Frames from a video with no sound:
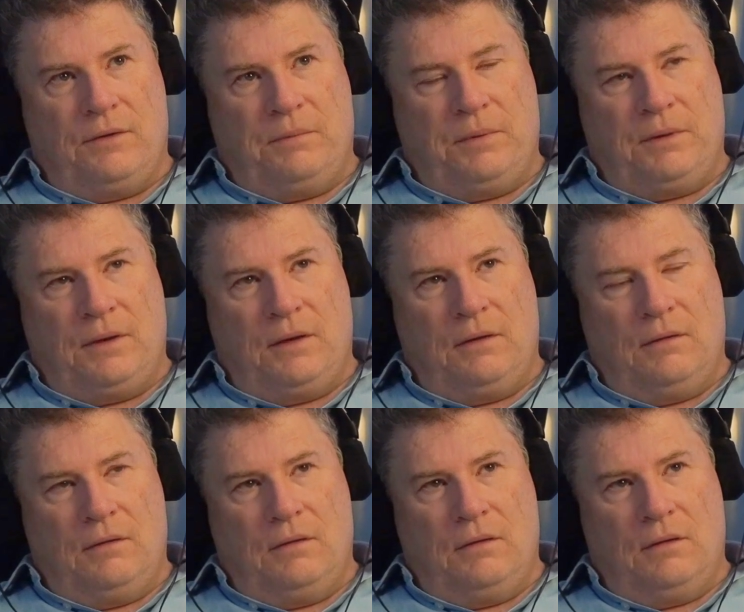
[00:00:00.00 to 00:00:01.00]
but then
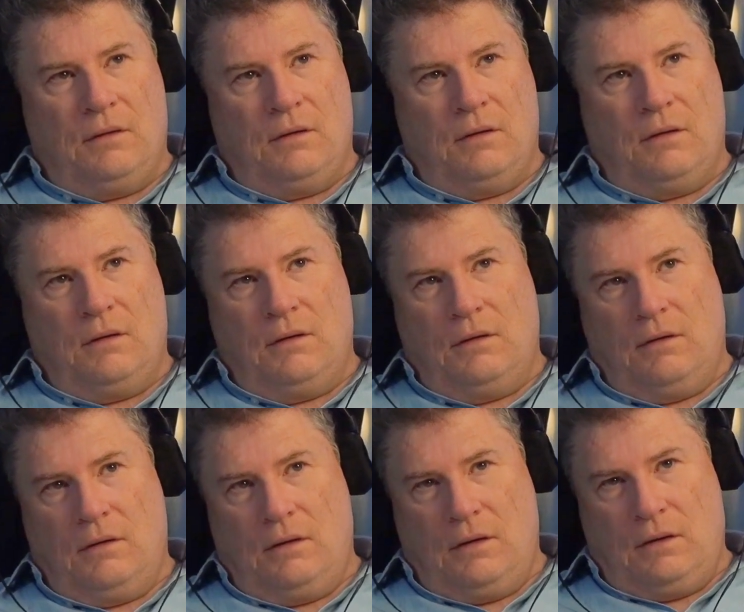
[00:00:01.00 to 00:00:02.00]

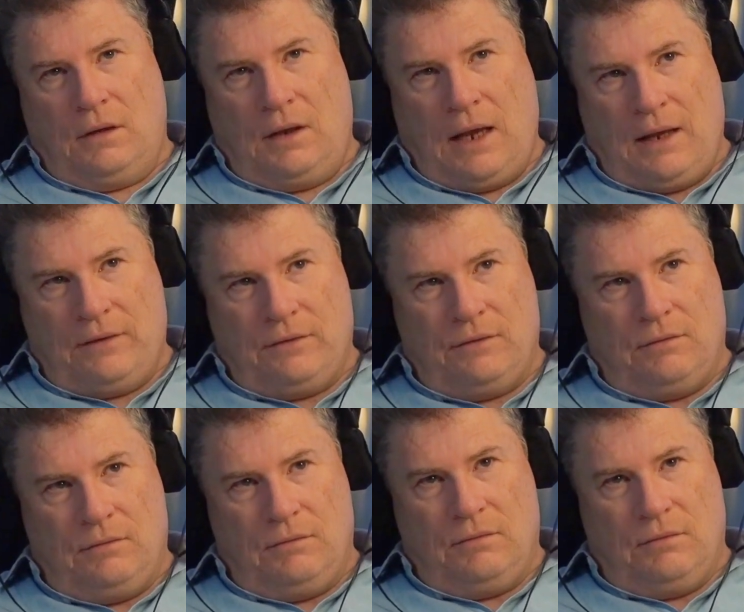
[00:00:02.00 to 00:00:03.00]
at the last,
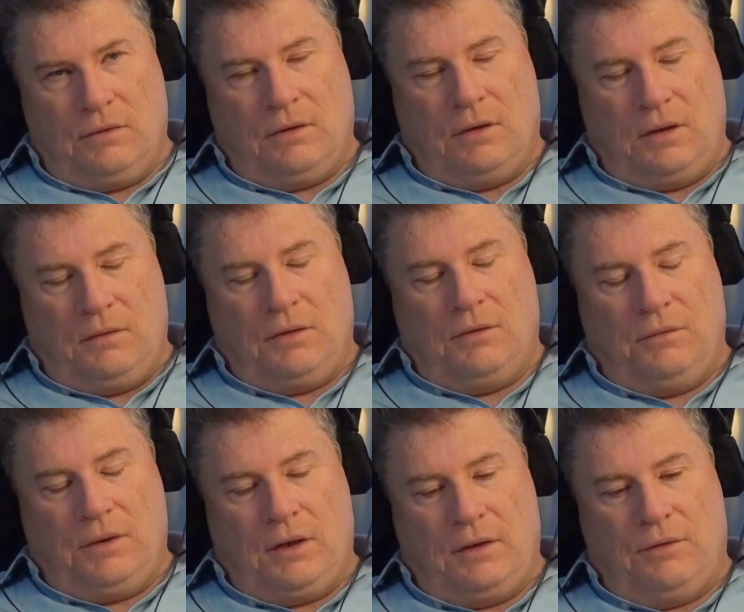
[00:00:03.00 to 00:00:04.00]
luckily
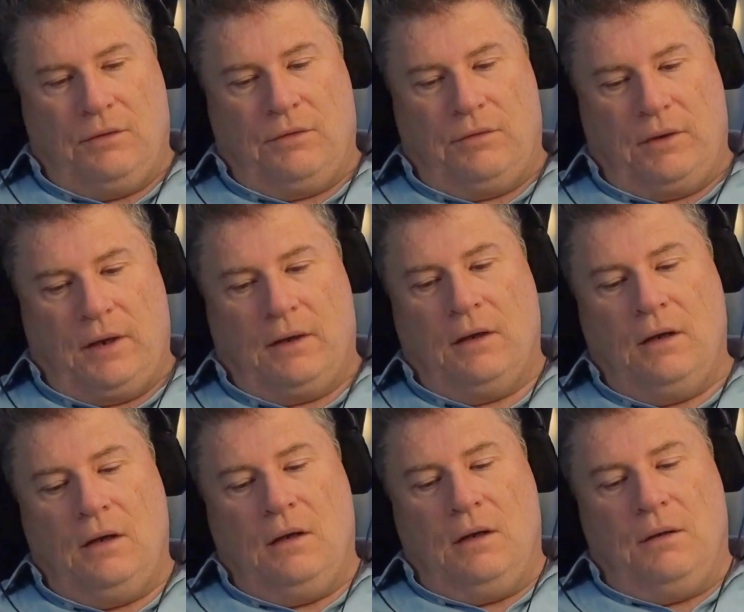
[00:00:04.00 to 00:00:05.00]
we had a daughter again,
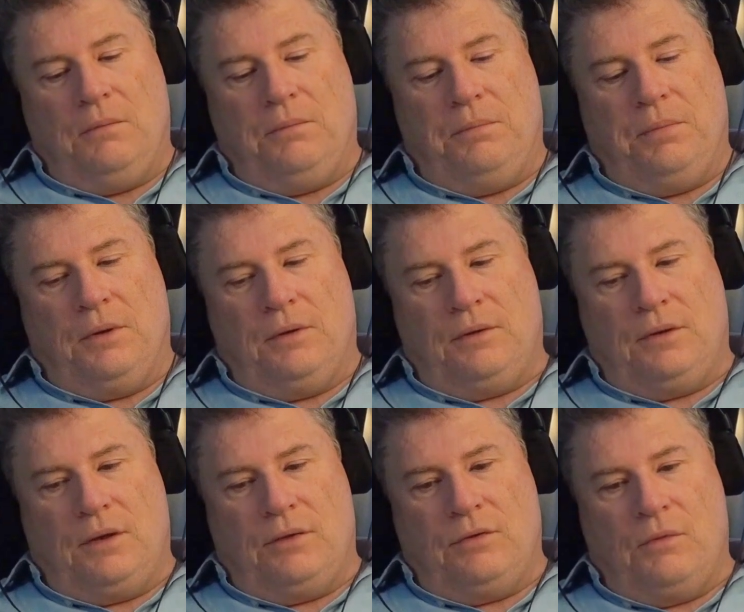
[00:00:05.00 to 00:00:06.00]
but
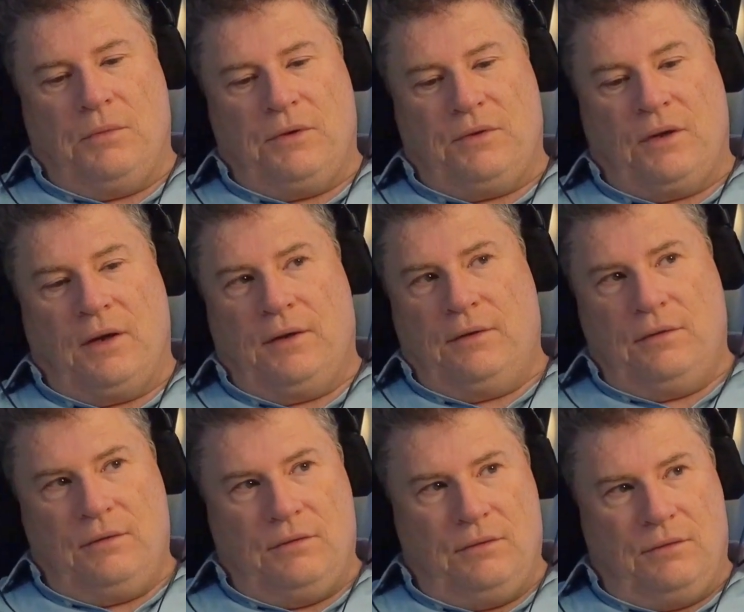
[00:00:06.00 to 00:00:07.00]
she almost died
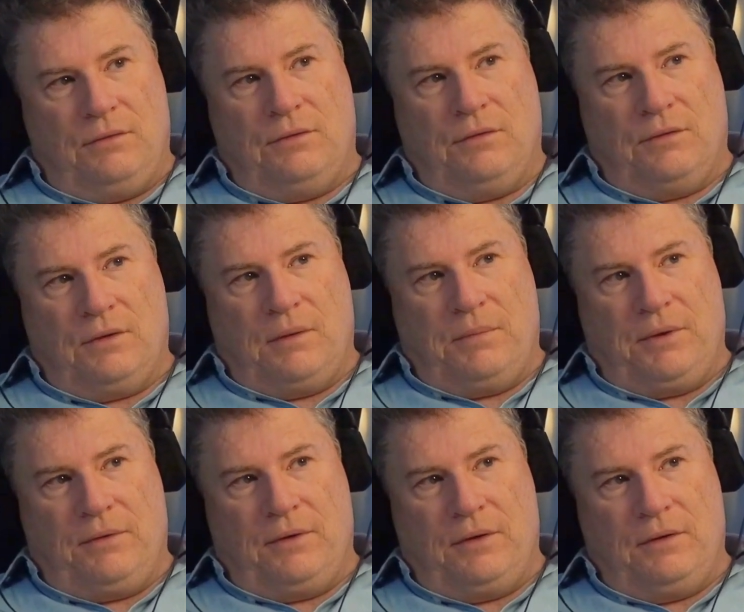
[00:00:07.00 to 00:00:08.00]
during that
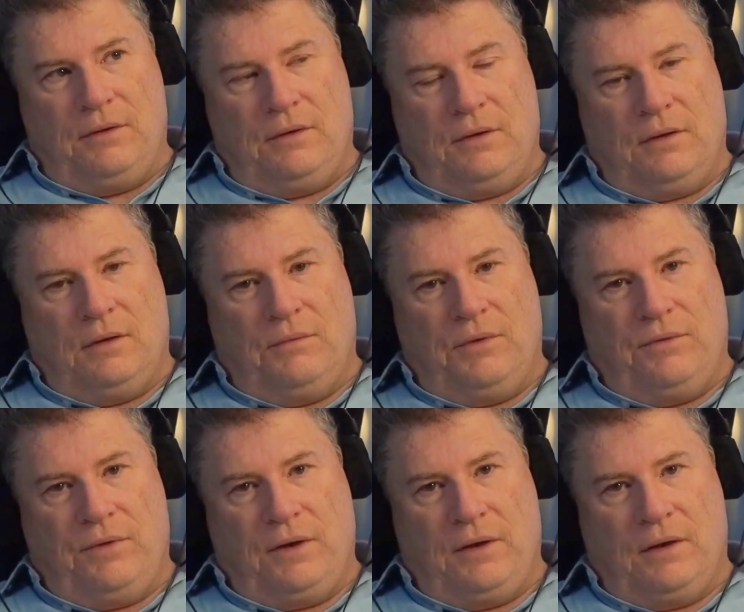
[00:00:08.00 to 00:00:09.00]
period, and we
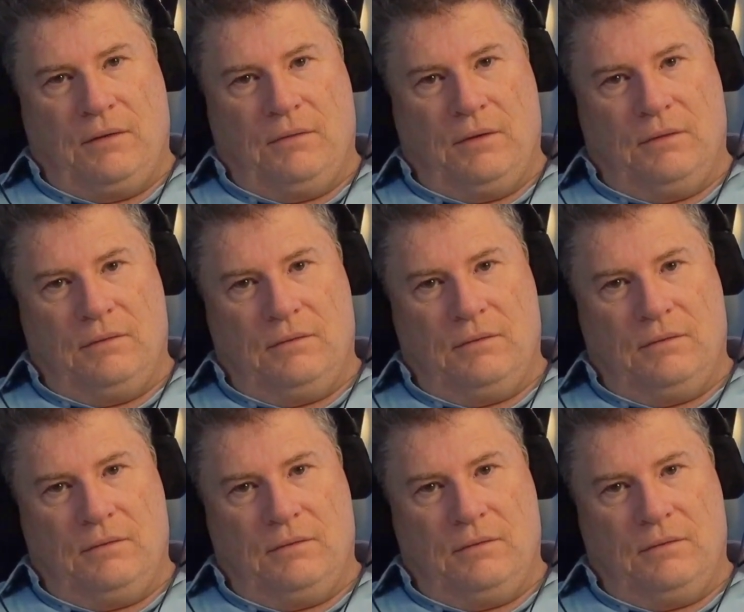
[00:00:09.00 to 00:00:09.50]
figured out, well,